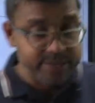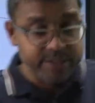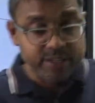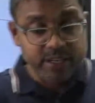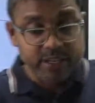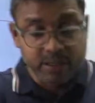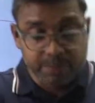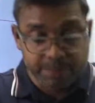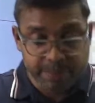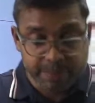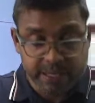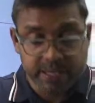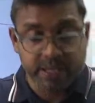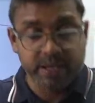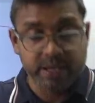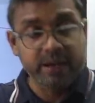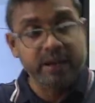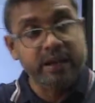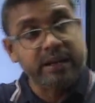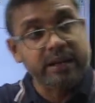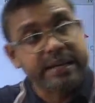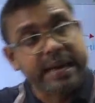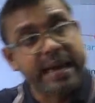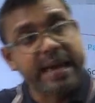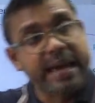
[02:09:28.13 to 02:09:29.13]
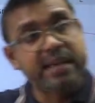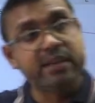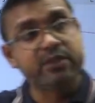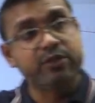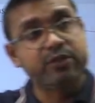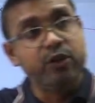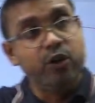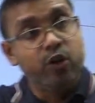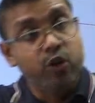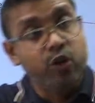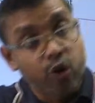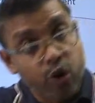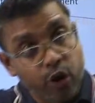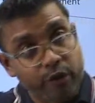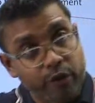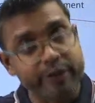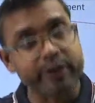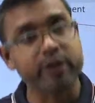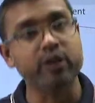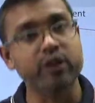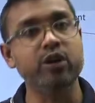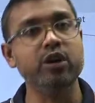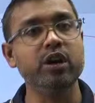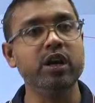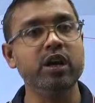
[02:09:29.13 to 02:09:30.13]
sheet, P&L, cash flow,
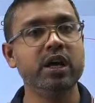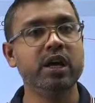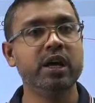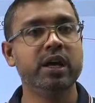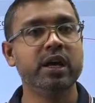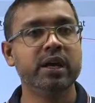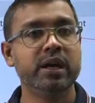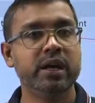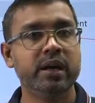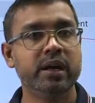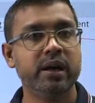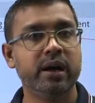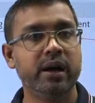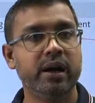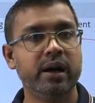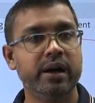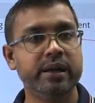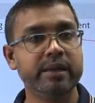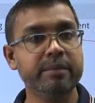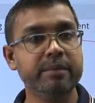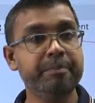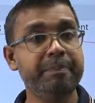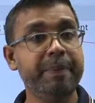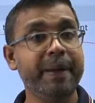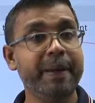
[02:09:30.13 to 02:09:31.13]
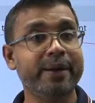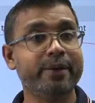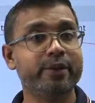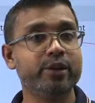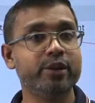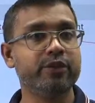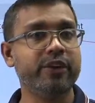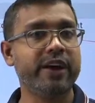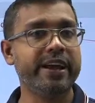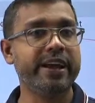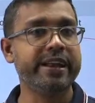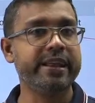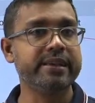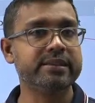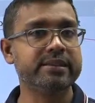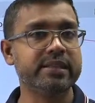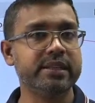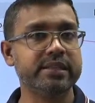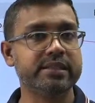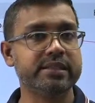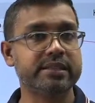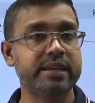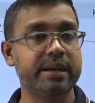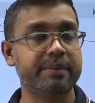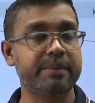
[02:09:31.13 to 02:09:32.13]
overall impact to the financial
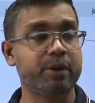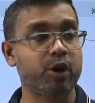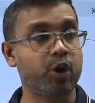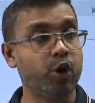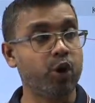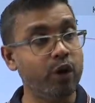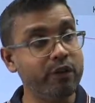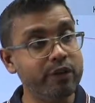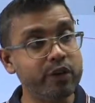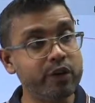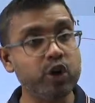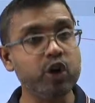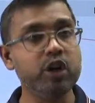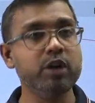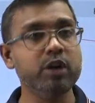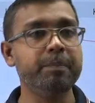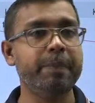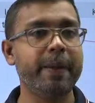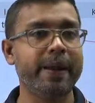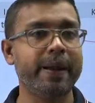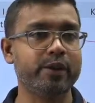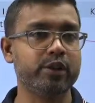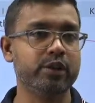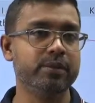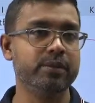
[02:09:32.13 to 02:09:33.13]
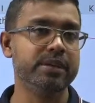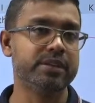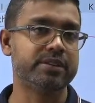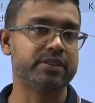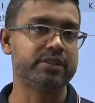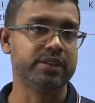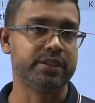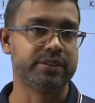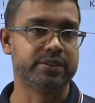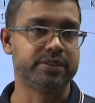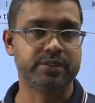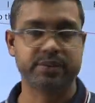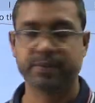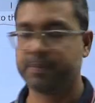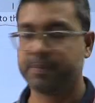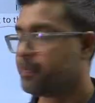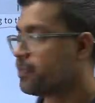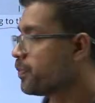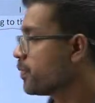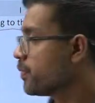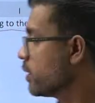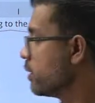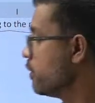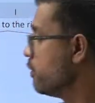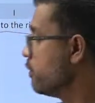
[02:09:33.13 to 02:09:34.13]
statement, overall impact to the business,
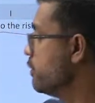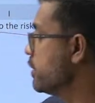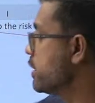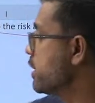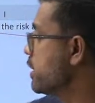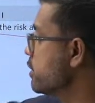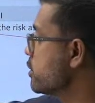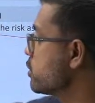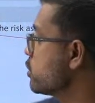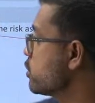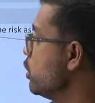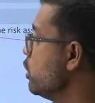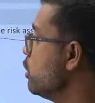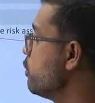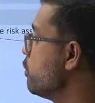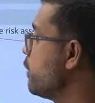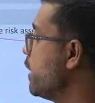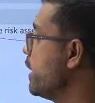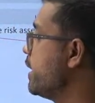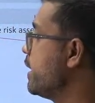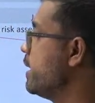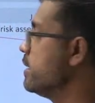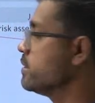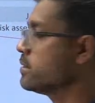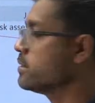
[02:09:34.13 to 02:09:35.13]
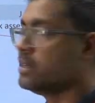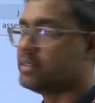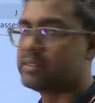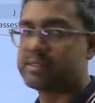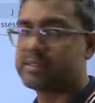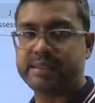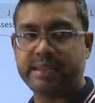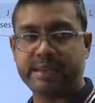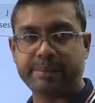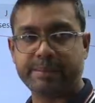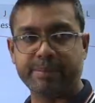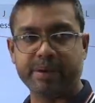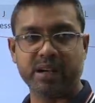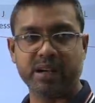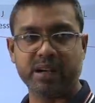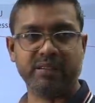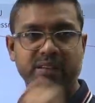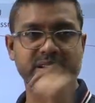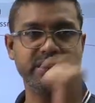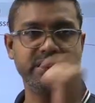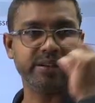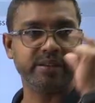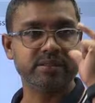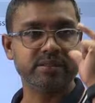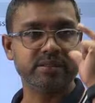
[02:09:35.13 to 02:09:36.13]
which is called financial statement level
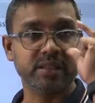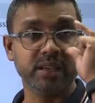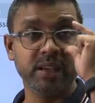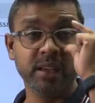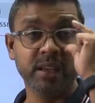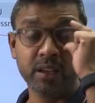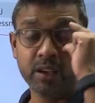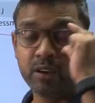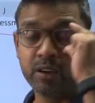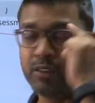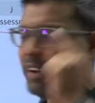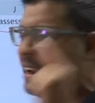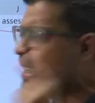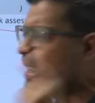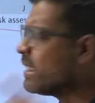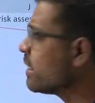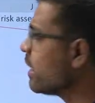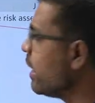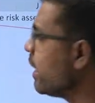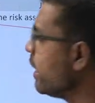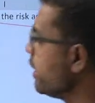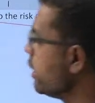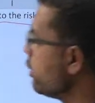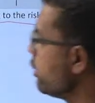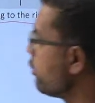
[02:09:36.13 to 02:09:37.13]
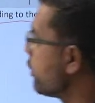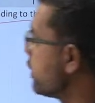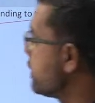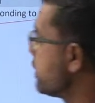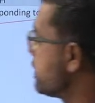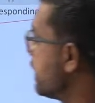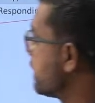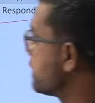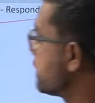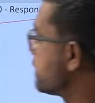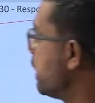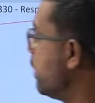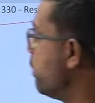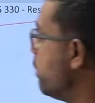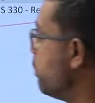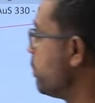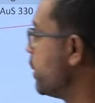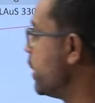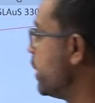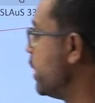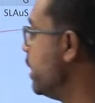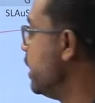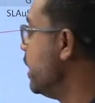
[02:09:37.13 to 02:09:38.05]
risk. What kind of risk? Example,